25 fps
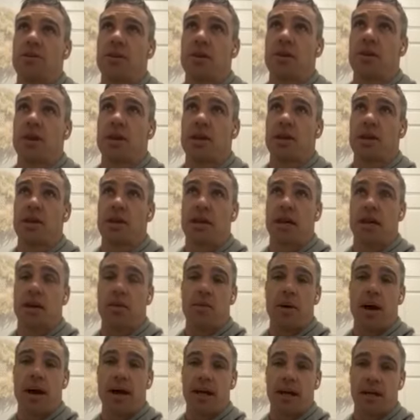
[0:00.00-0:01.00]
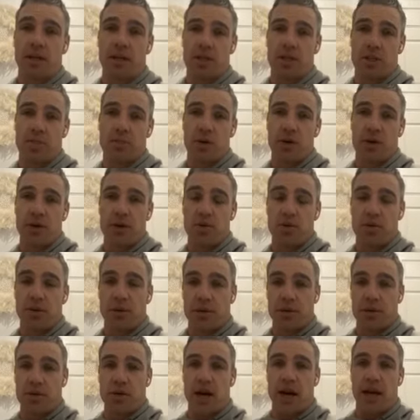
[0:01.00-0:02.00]
think you're going to make it just by doing
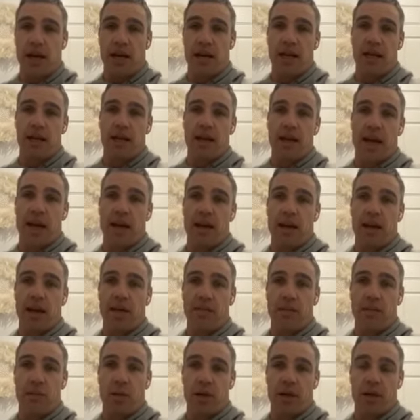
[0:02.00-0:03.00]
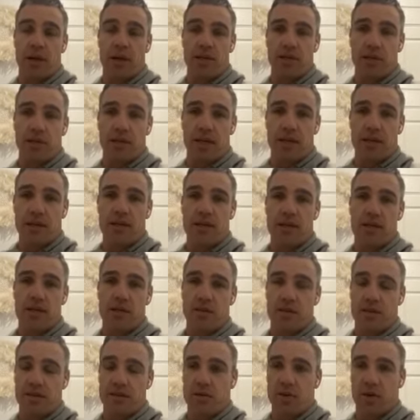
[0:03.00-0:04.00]
the training that everybody else does.
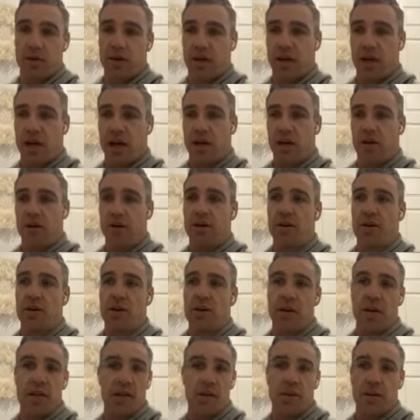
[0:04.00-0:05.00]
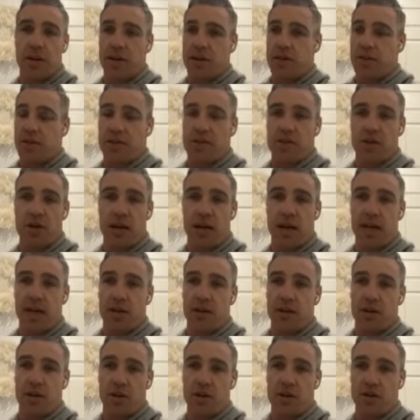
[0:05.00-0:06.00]
You've got to go and do extra training.
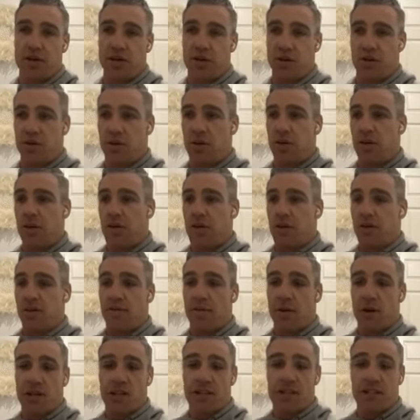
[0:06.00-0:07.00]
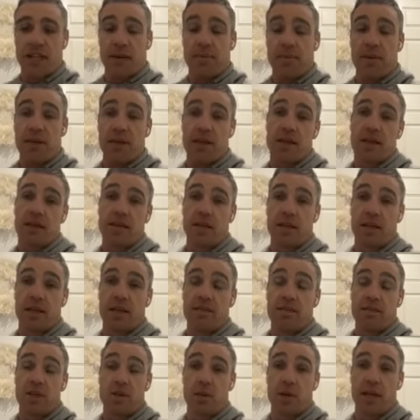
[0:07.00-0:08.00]
You've got to find something that
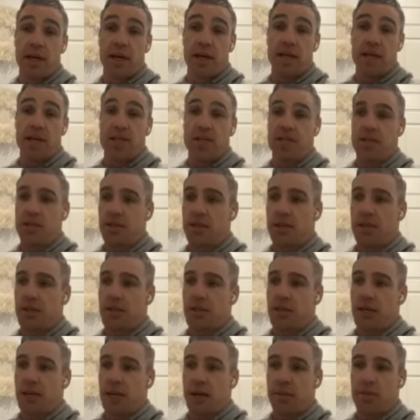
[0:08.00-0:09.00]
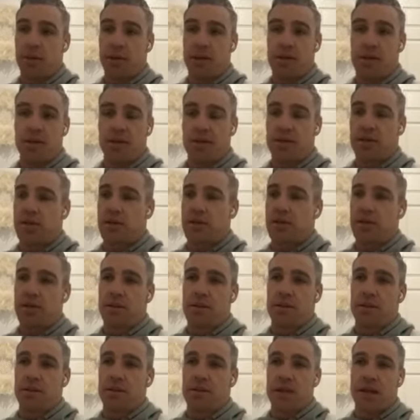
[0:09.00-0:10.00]
gives you an edge, because
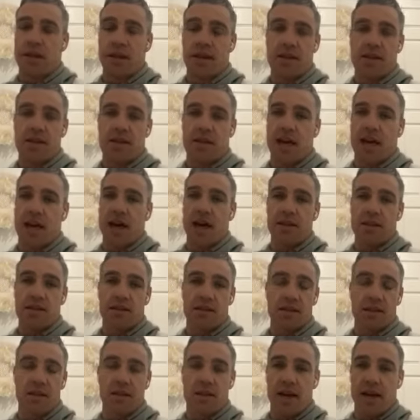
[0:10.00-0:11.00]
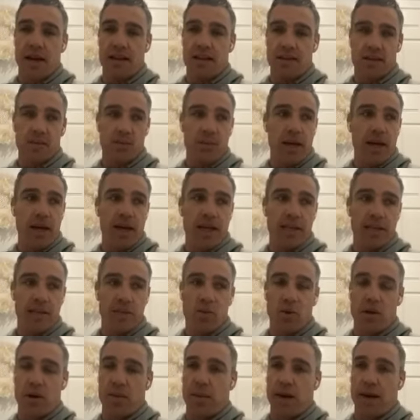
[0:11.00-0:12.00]
there's thousands and thousands of players that
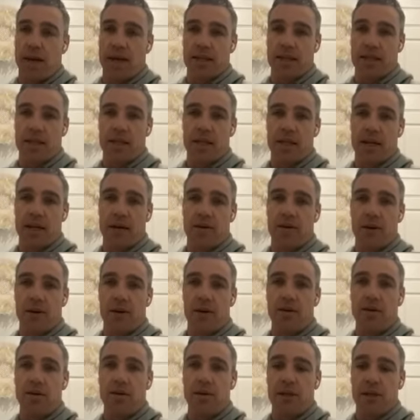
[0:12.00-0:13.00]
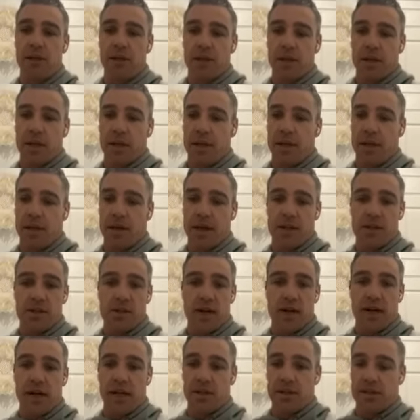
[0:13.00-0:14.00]
want to make it to the NRL, and they're
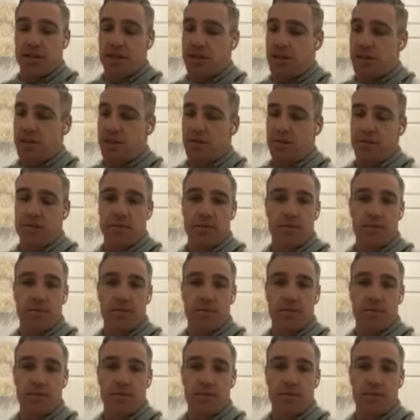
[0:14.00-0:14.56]
training just,